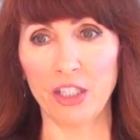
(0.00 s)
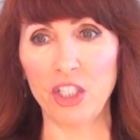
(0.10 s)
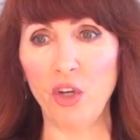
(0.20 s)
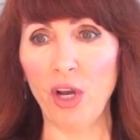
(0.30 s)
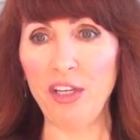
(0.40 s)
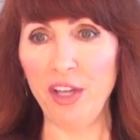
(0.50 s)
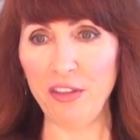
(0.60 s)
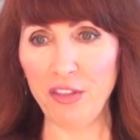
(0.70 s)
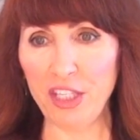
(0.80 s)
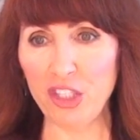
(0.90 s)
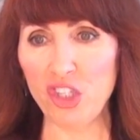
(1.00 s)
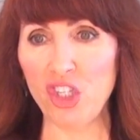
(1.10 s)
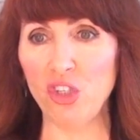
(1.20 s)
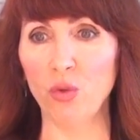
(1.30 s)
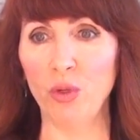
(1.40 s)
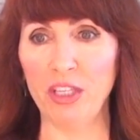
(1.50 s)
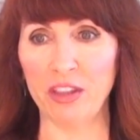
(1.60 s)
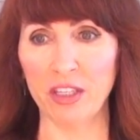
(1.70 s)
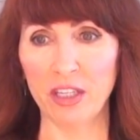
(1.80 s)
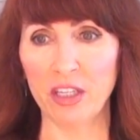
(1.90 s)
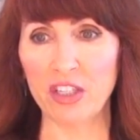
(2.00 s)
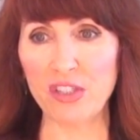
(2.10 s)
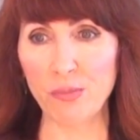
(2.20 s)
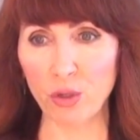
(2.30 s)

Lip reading: Another thing too with this